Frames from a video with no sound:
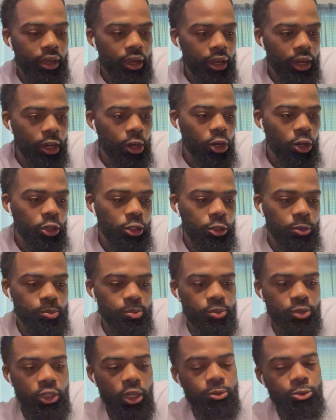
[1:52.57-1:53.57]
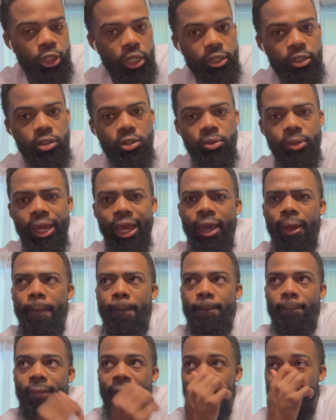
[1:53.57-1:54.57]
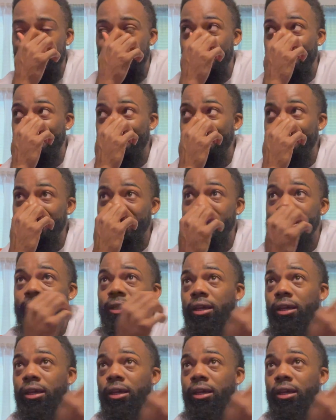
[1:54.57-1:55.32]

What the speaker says: So I'm trying to do that, and